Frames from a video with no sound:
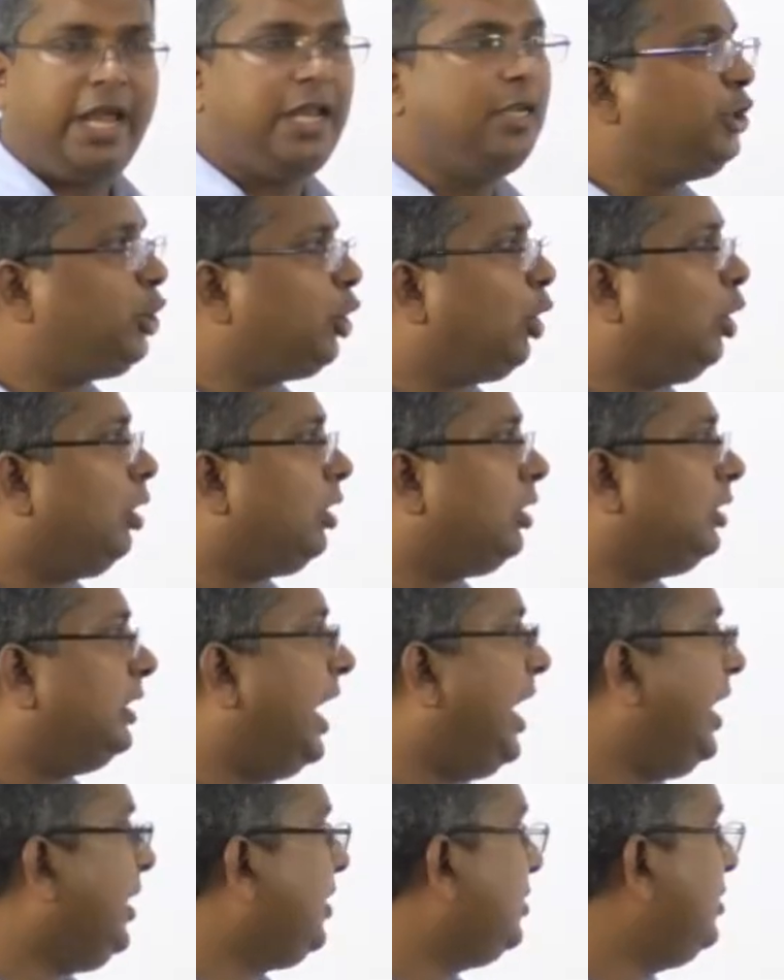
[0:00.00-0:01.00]
ensure
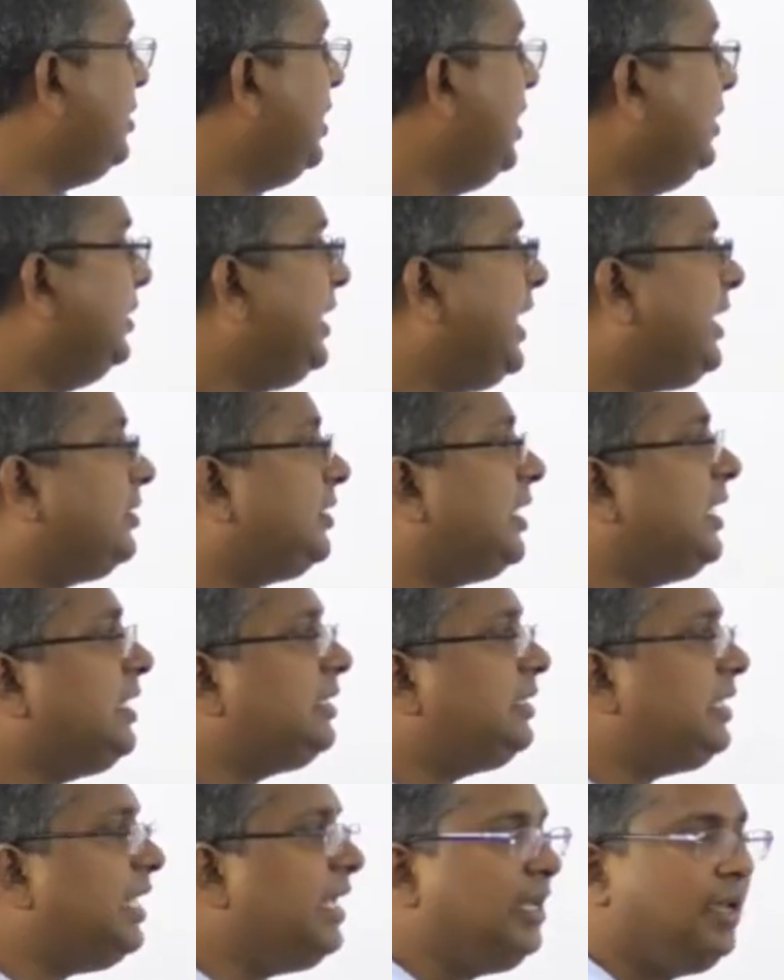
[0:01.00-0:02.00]
that the
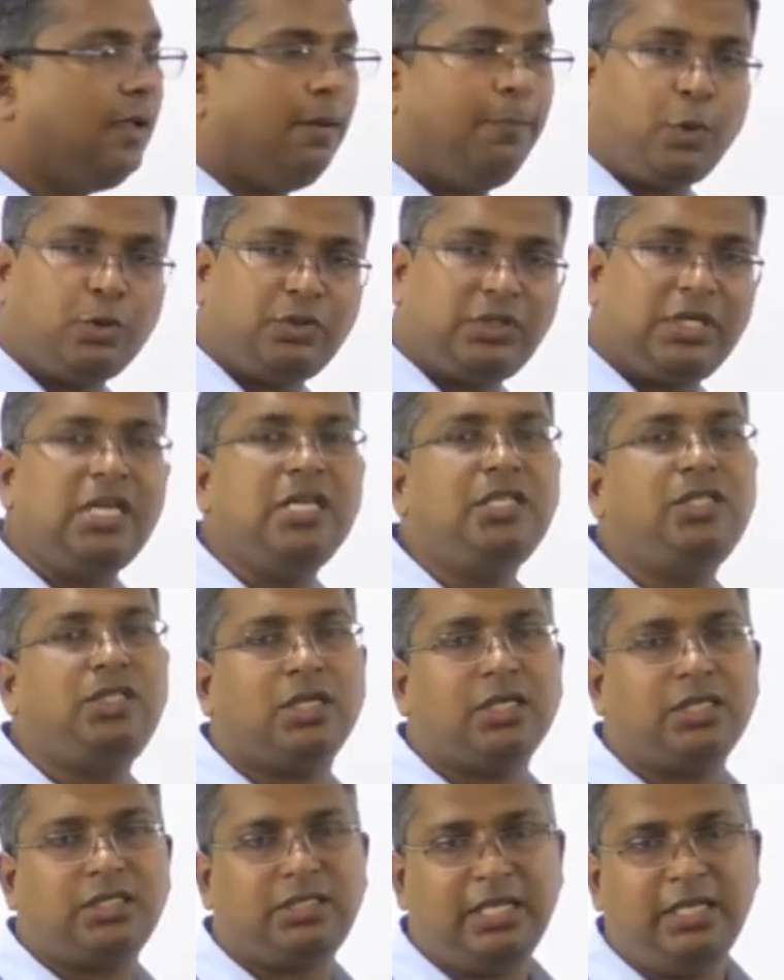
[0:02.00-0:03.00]
existing
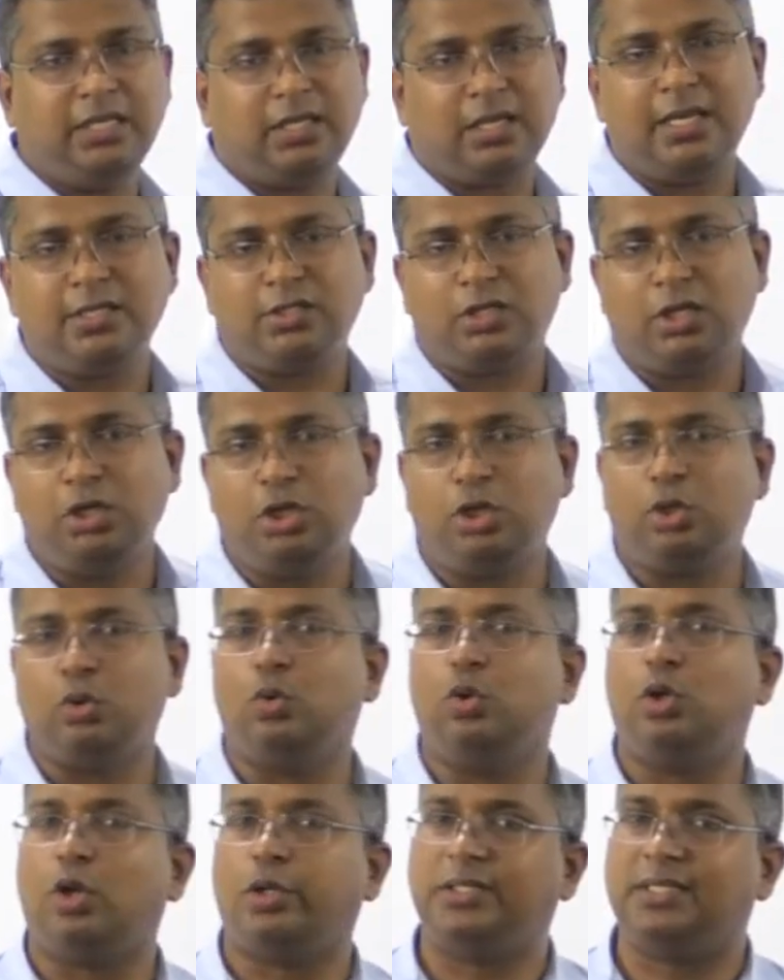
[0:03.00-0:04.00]
procedures in relation to
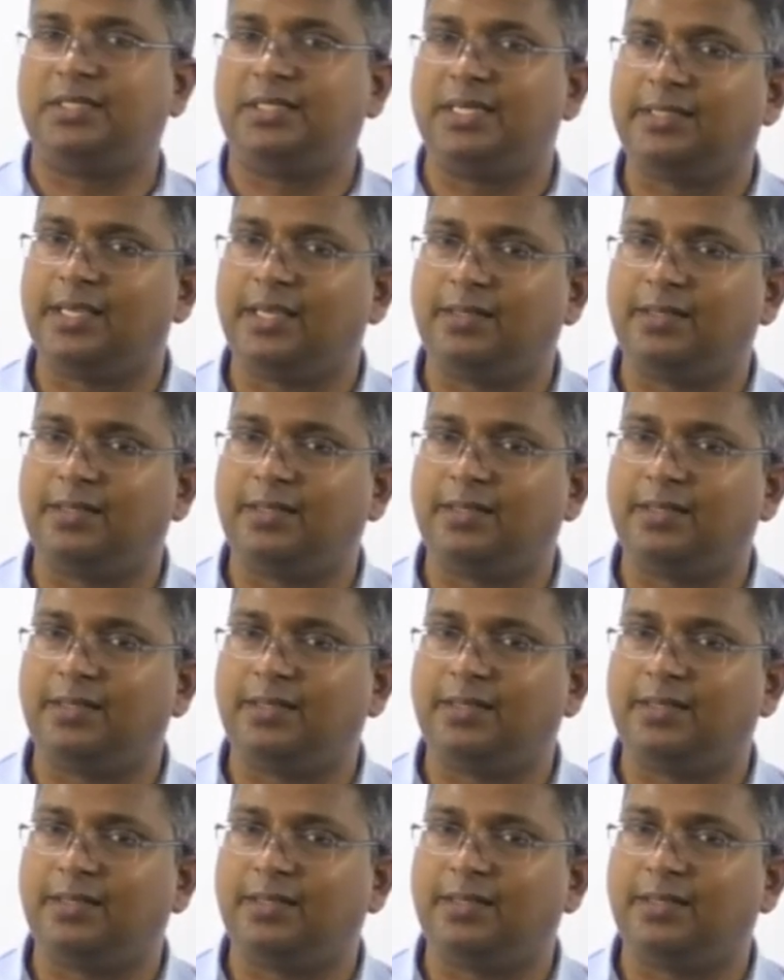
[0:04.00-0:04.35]
logistics